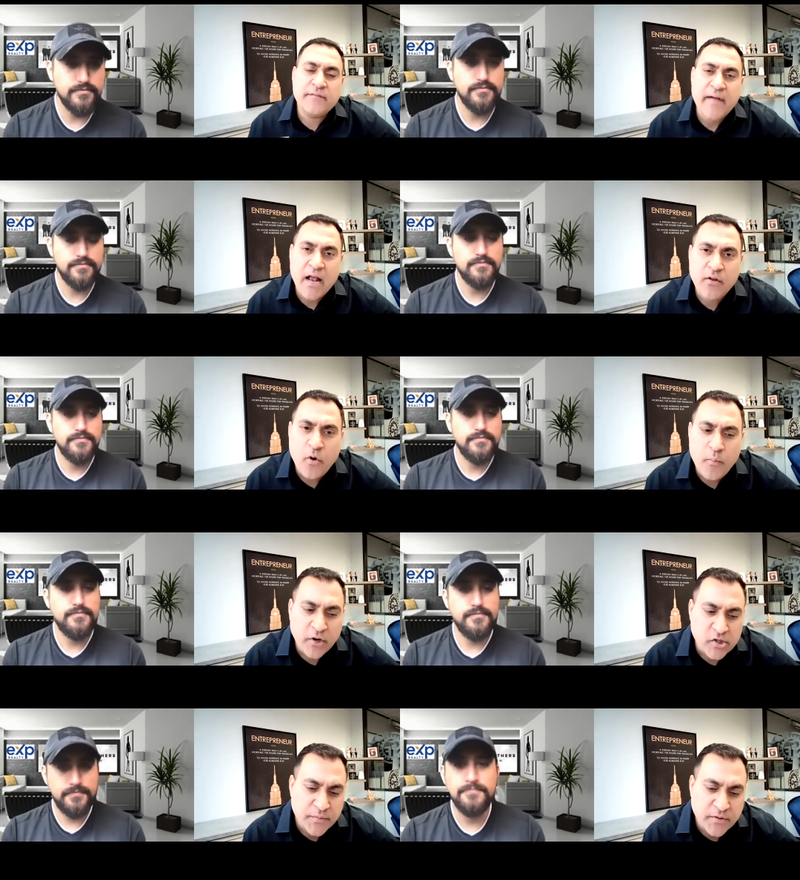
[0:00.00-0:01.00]
Speaker 1: value of
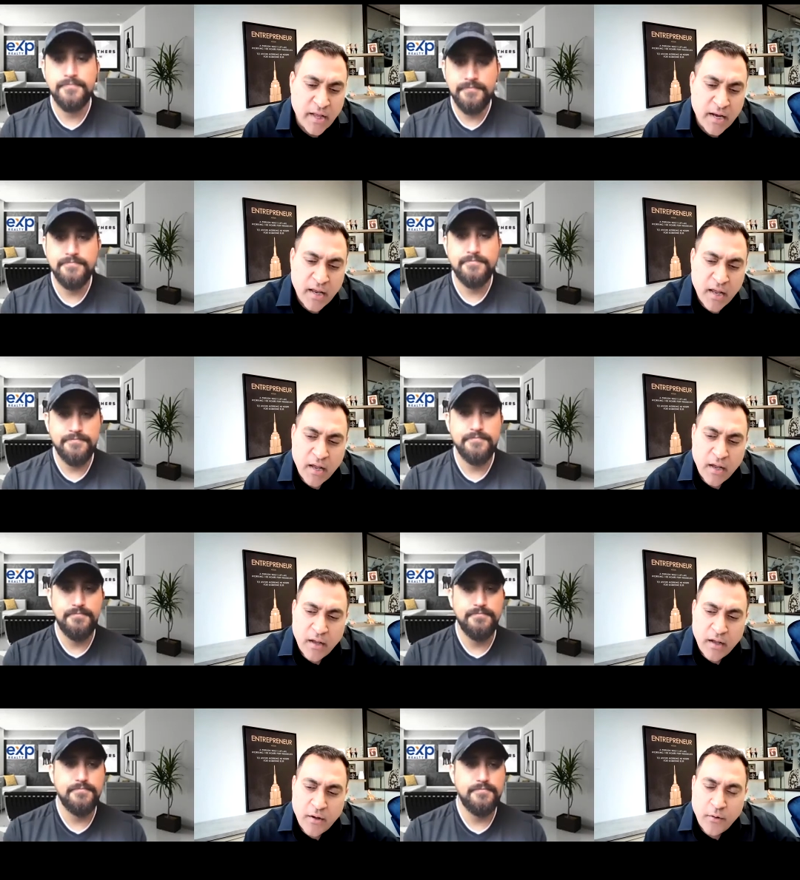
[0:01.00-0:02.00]
homeownership. So then
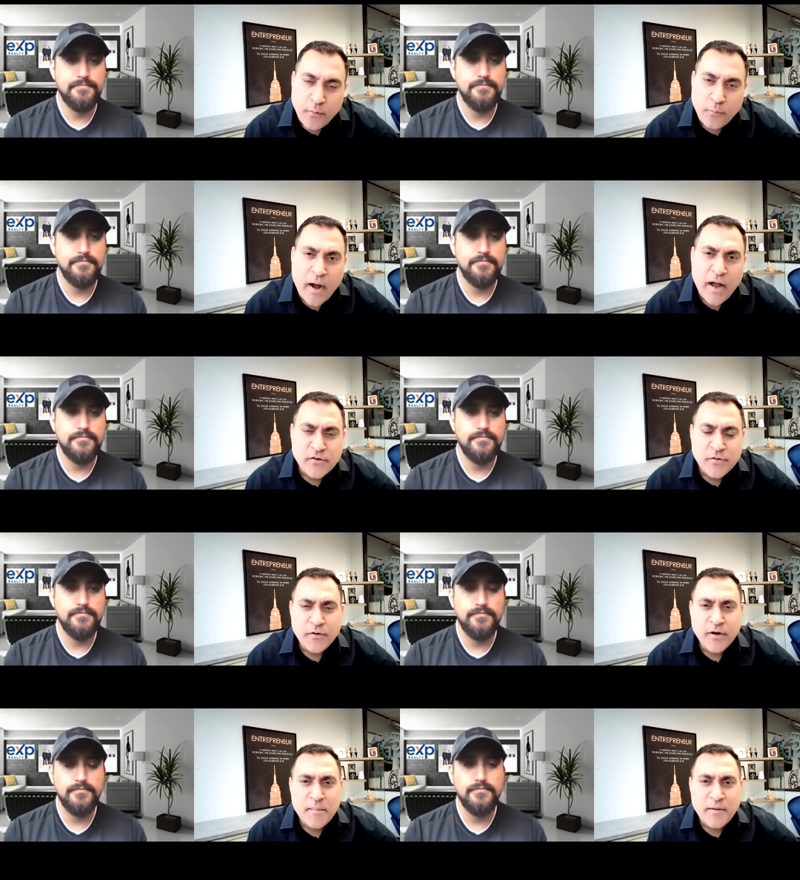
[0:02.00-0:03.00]
why aren't
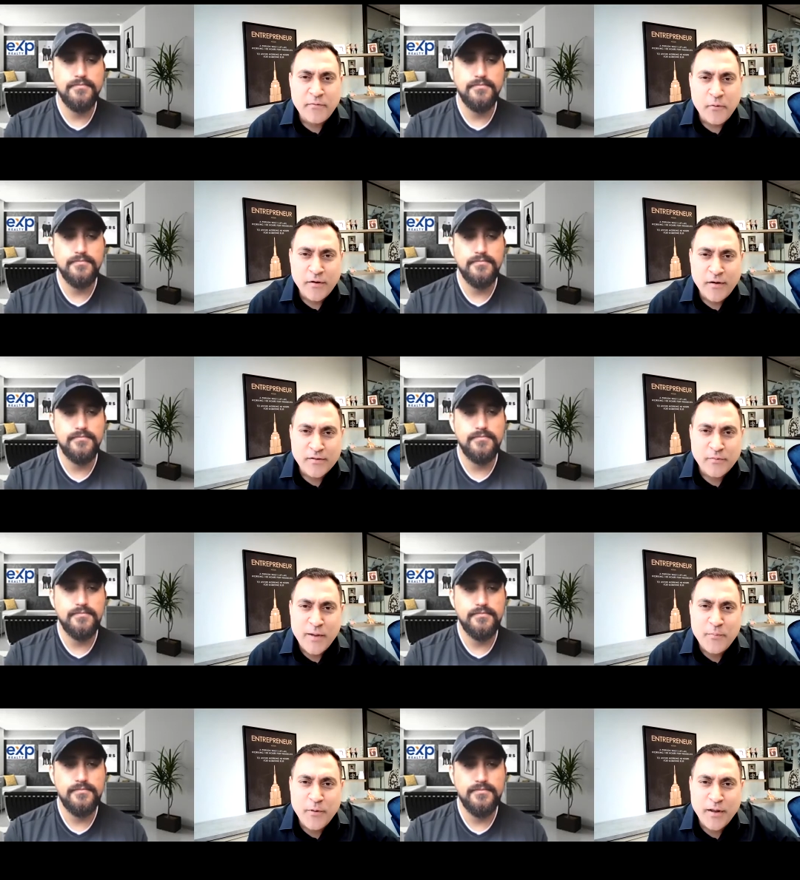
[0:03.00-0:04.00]
you returning my phone calls?
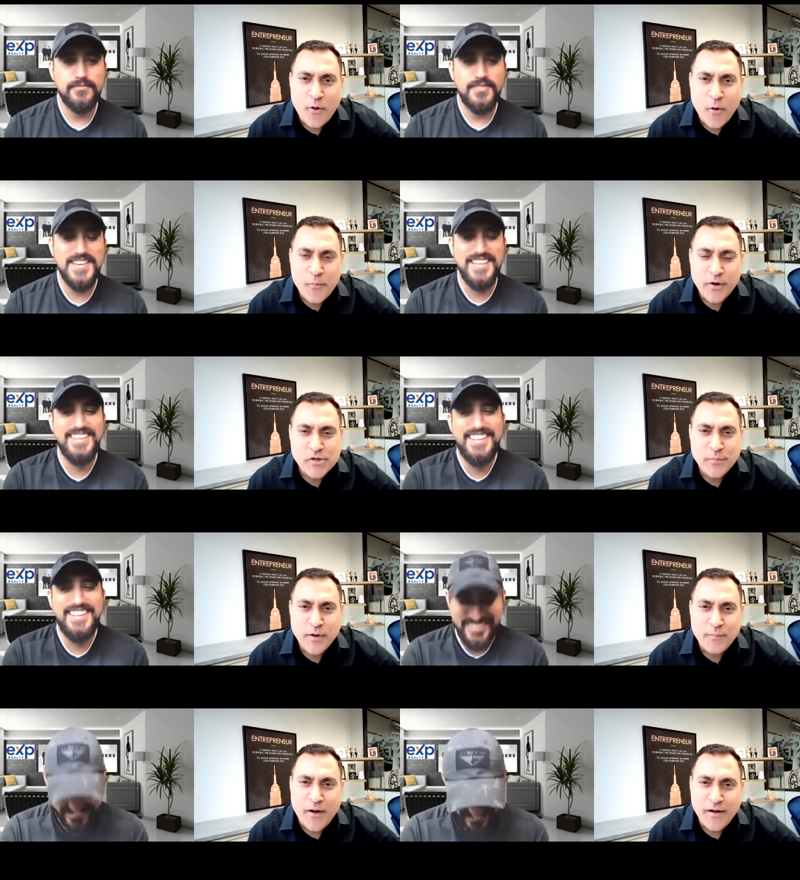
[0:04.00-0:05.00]
Why are you putting homeownership
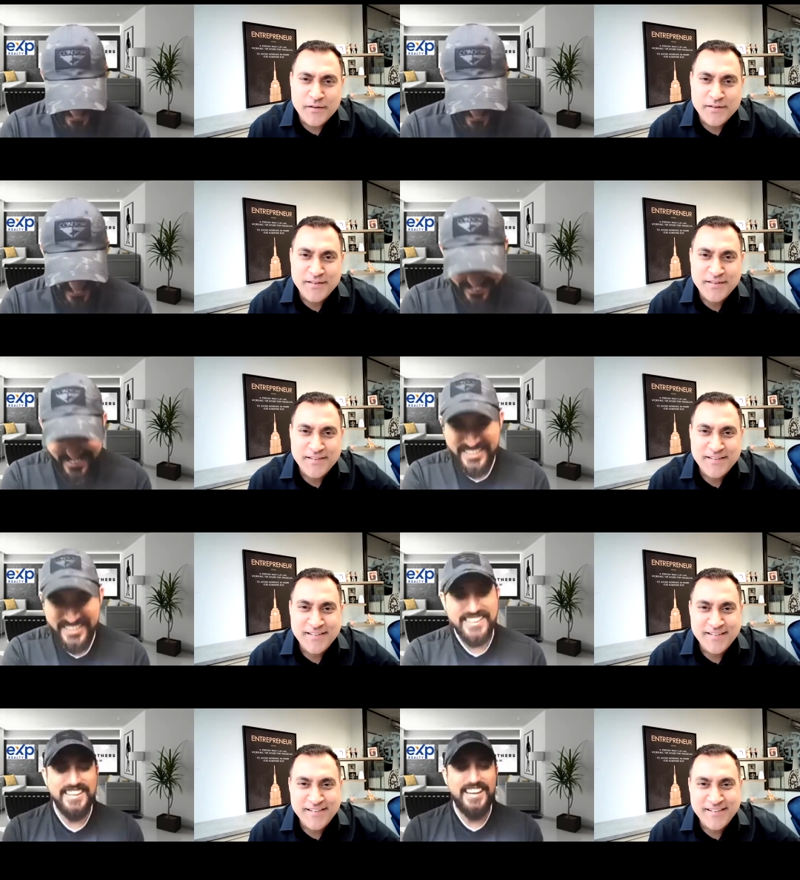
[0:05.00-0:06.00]
on a pause?
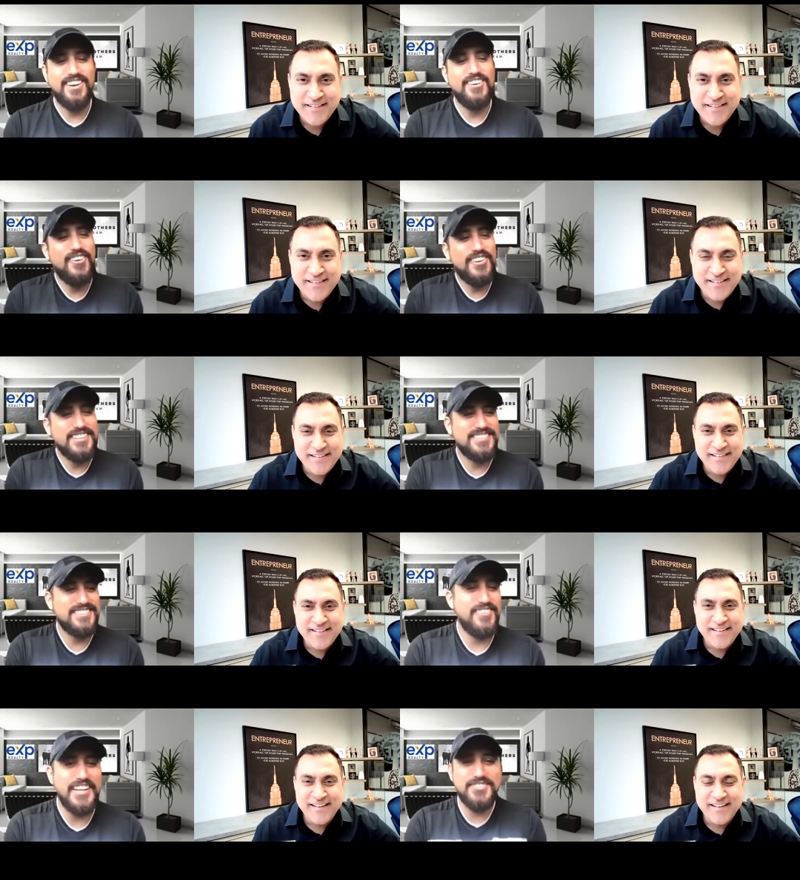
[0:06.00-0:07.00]
Speaker 2: I don't know, because
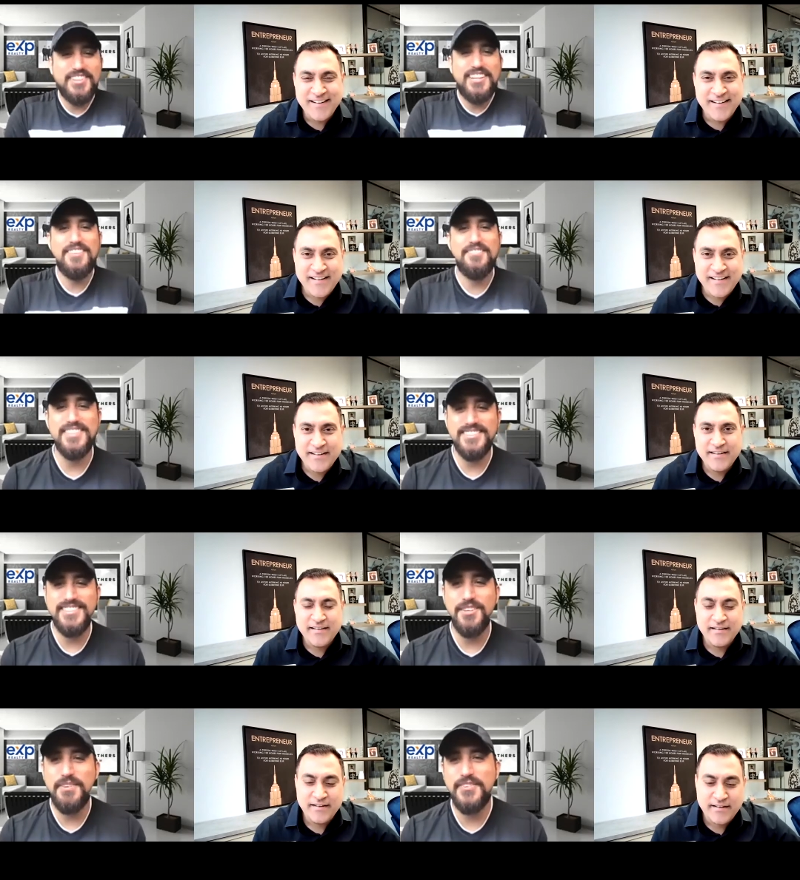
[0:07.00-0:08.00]
the rates went up and, you
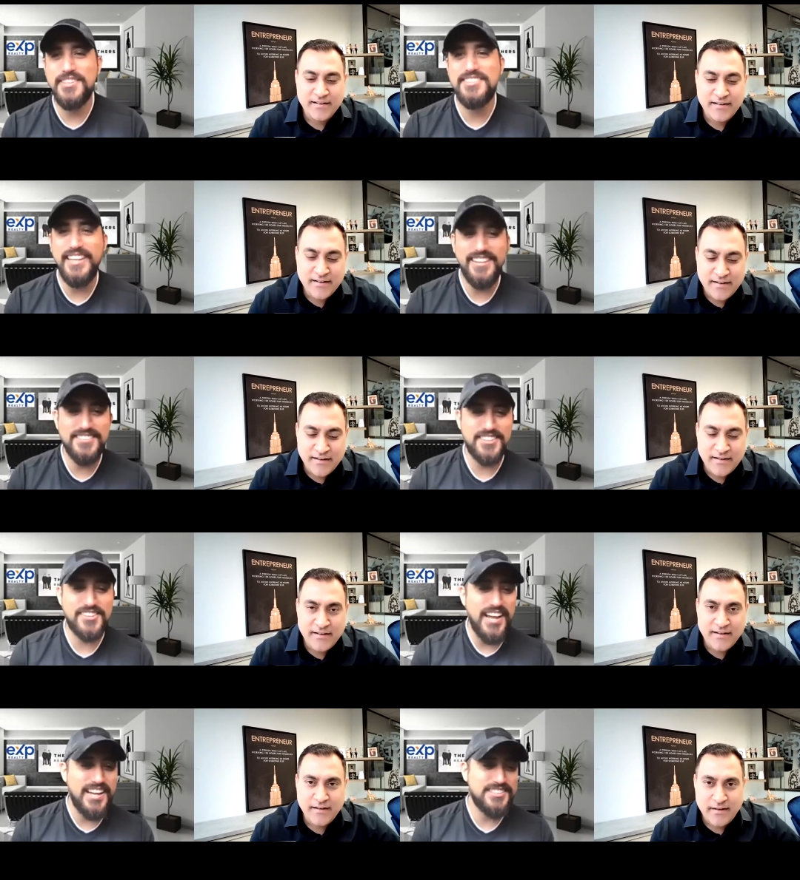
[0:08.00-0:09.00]
know, people are saying there's a
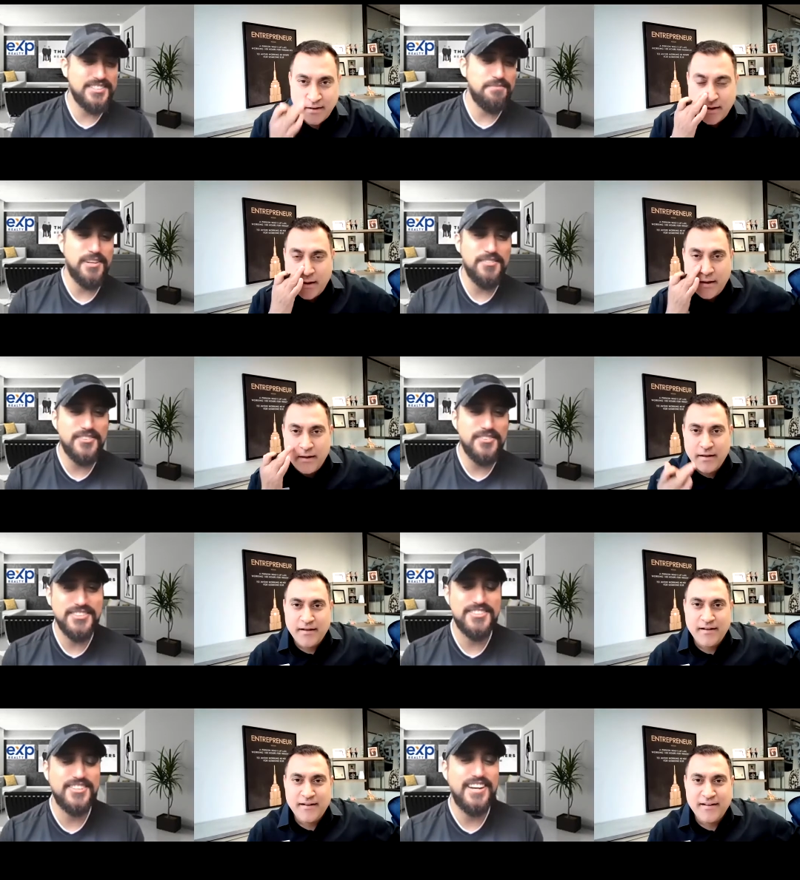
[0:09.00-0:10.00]
crash or a bubble.
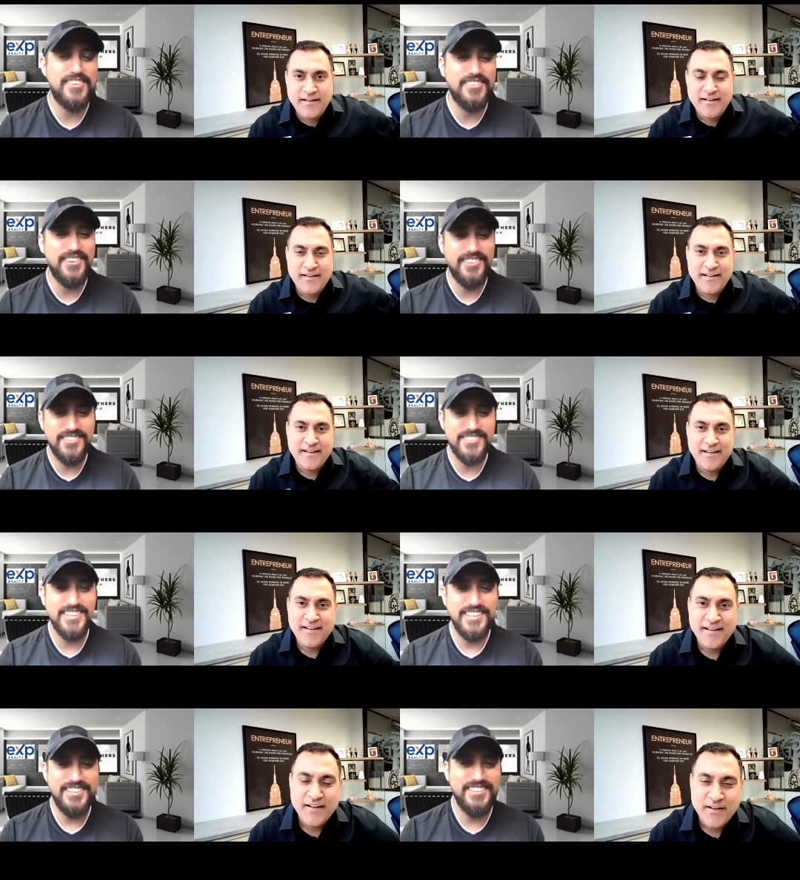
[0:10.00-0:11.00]
So I don't know,
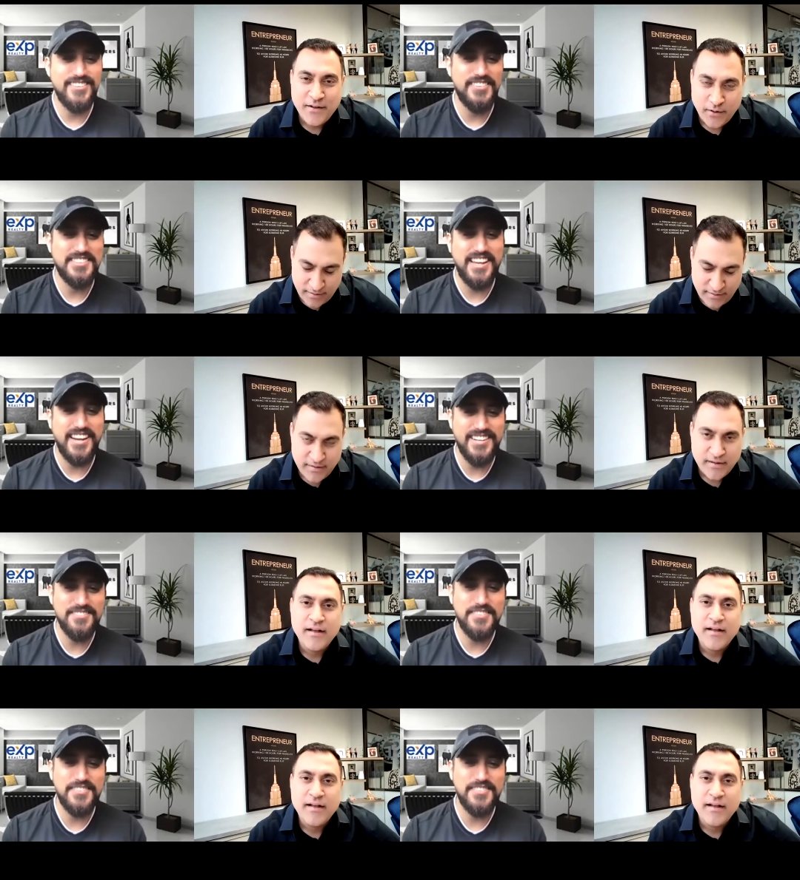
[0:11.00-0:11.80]
you know, we're scared,